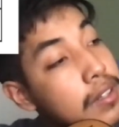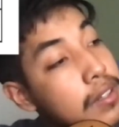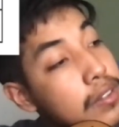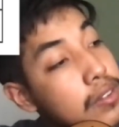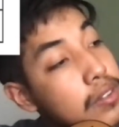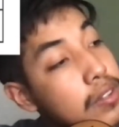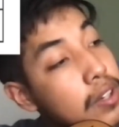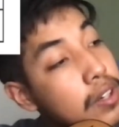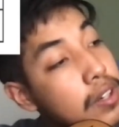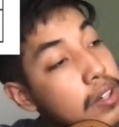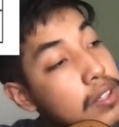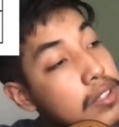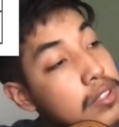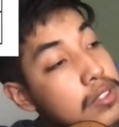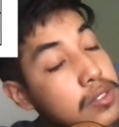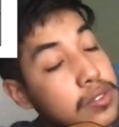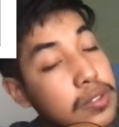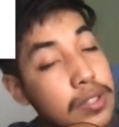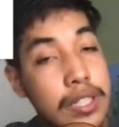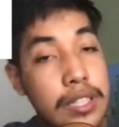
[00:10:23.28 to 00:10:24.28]
3rd
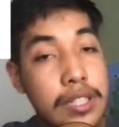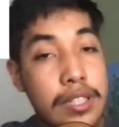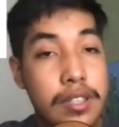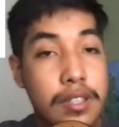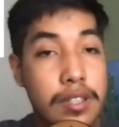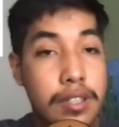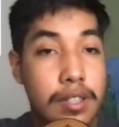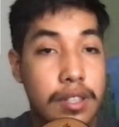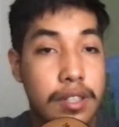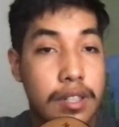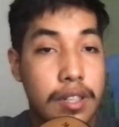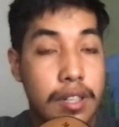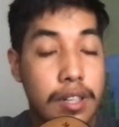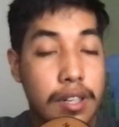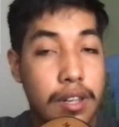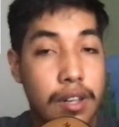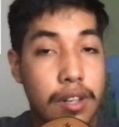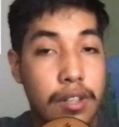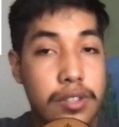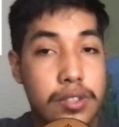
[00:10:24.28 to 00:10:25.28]
string,
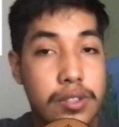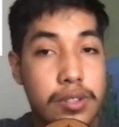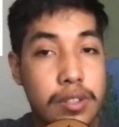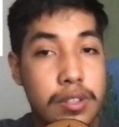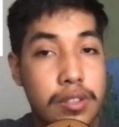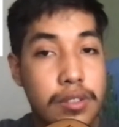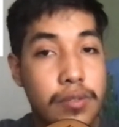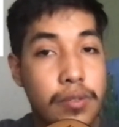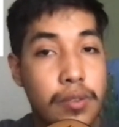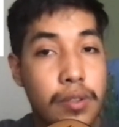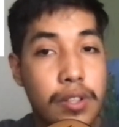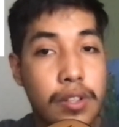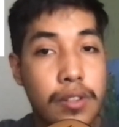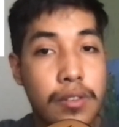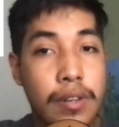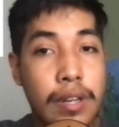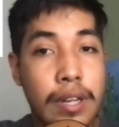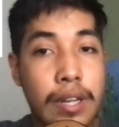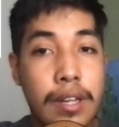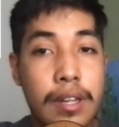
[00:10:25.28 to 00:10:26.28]
also on the 4th
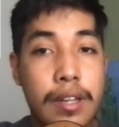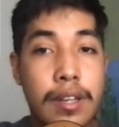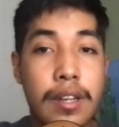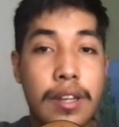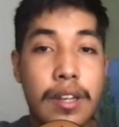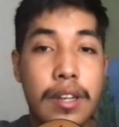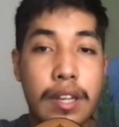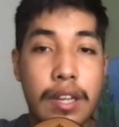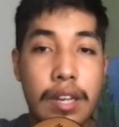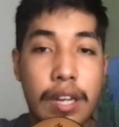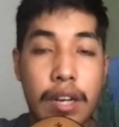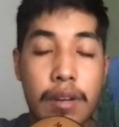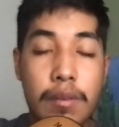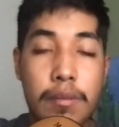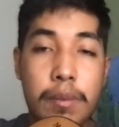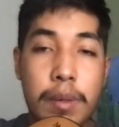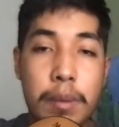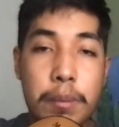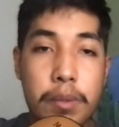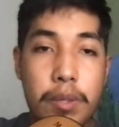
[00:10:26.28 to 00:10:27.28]
fret. And
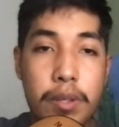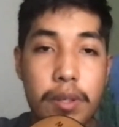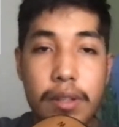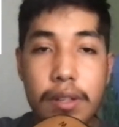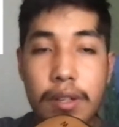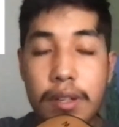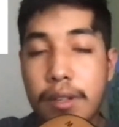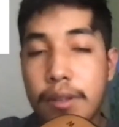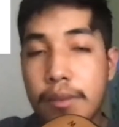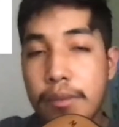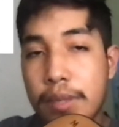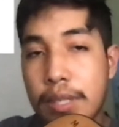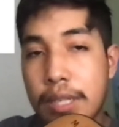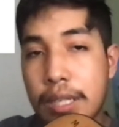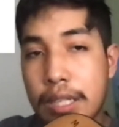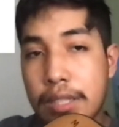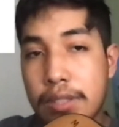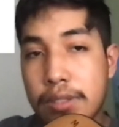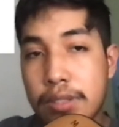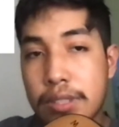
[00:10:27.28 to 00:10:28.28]
remember, when
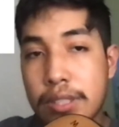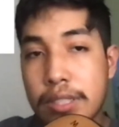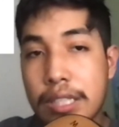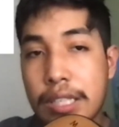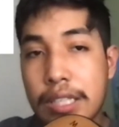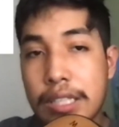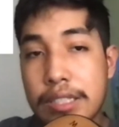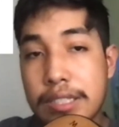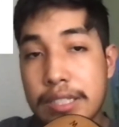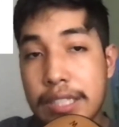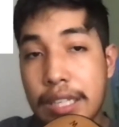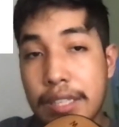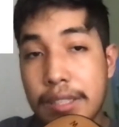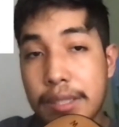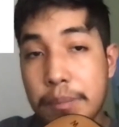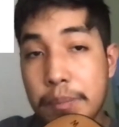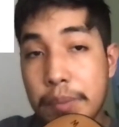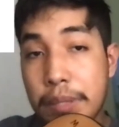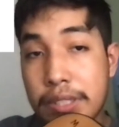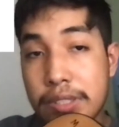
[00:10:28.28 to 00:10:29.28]
I told you guys that the
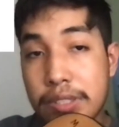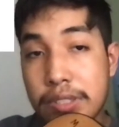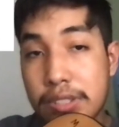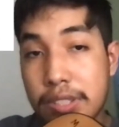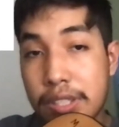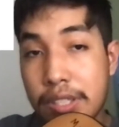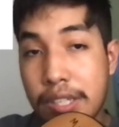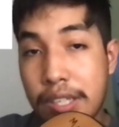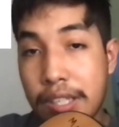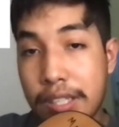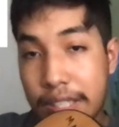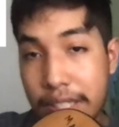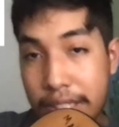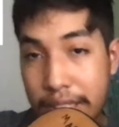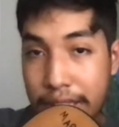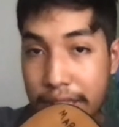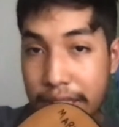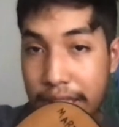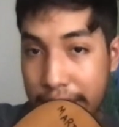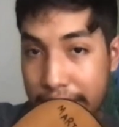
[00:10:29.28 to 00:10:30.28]
pictures are not
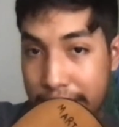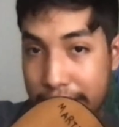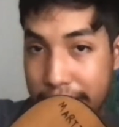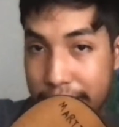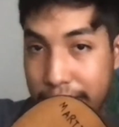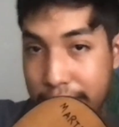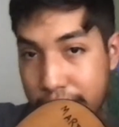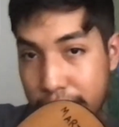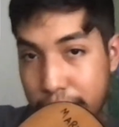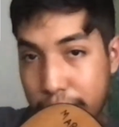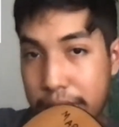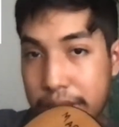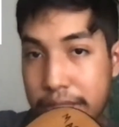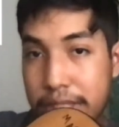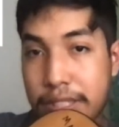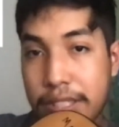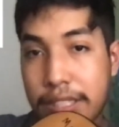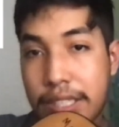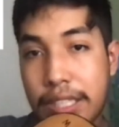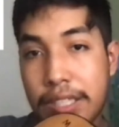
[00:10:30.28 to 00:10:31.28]
like squeezed
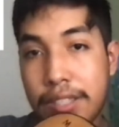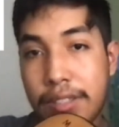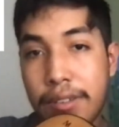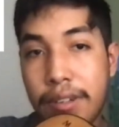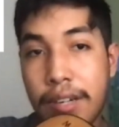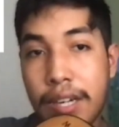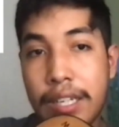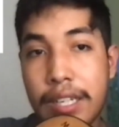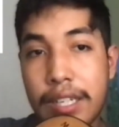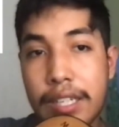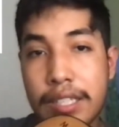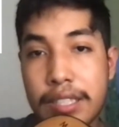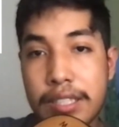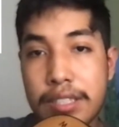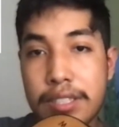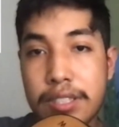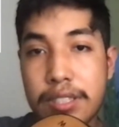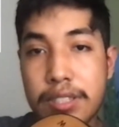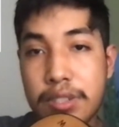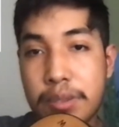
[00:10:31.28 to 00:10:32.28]
together, right? It
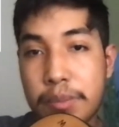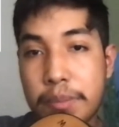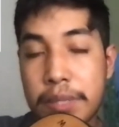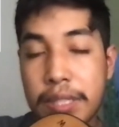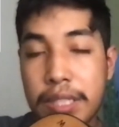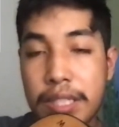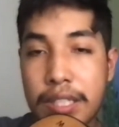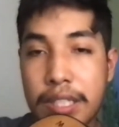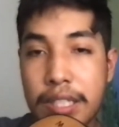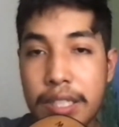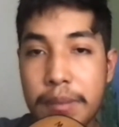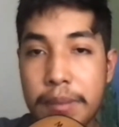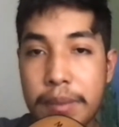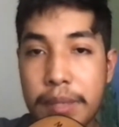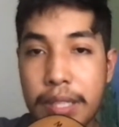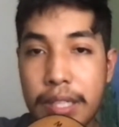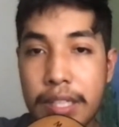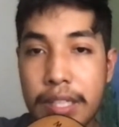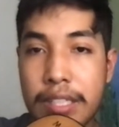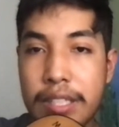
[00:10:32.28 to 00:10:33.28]
should be a
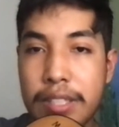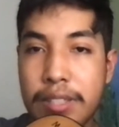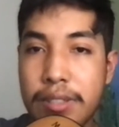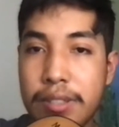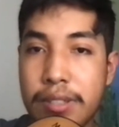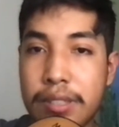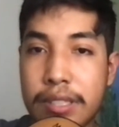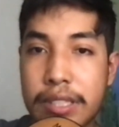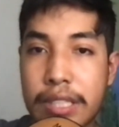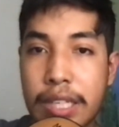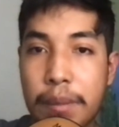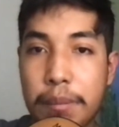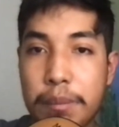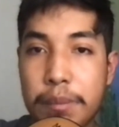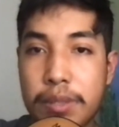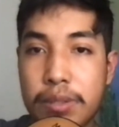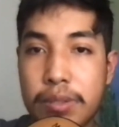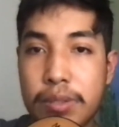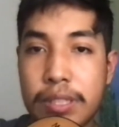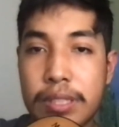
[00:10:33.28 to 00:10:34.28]
little gap
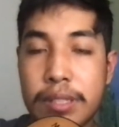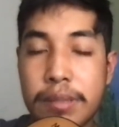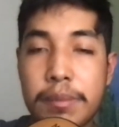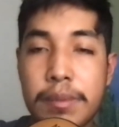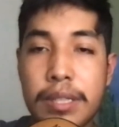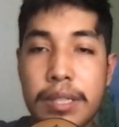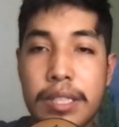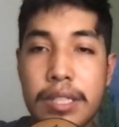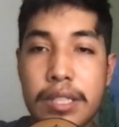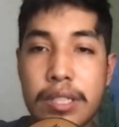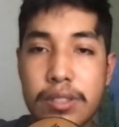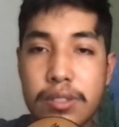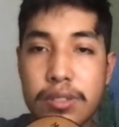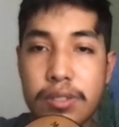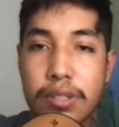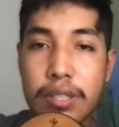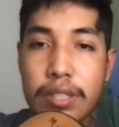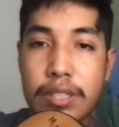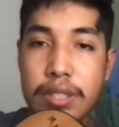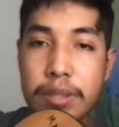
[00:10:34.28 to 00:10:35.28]
between them, so
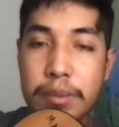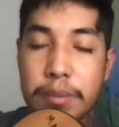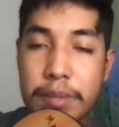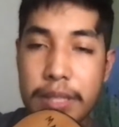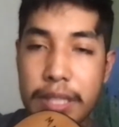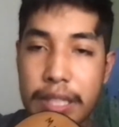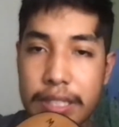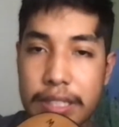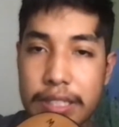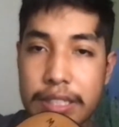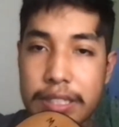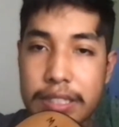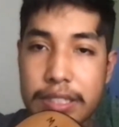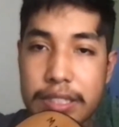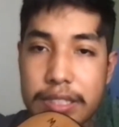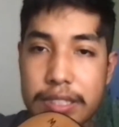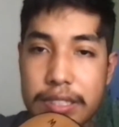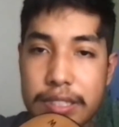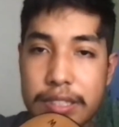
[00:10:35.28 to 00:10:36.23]
it should be like this.